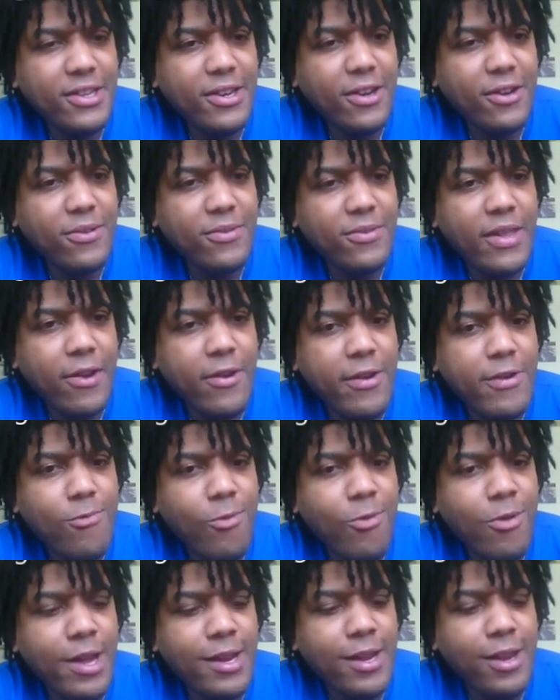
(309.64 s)
You know, they're in
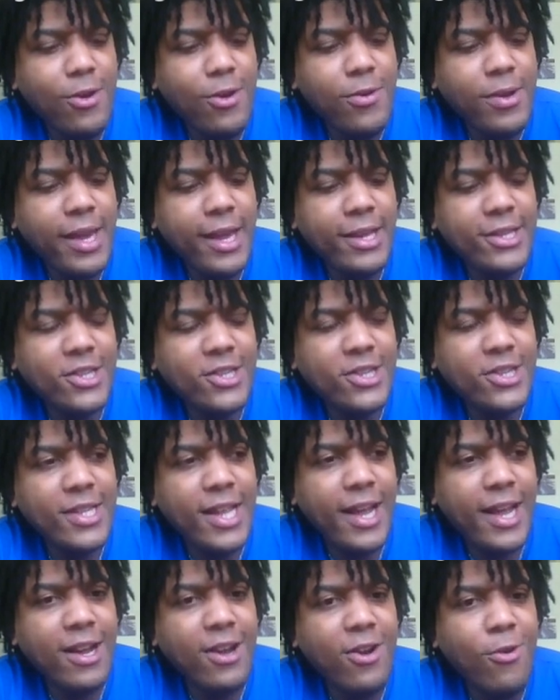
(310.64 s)
one location. She's
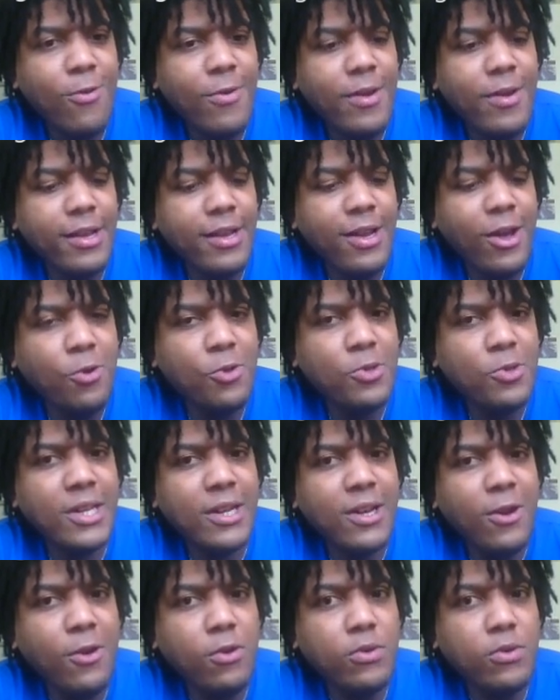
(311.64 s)
not going coast to
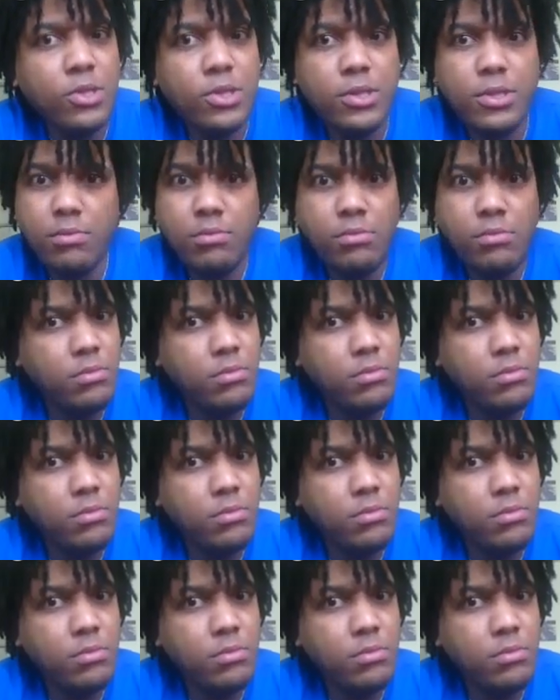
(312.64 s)
coast,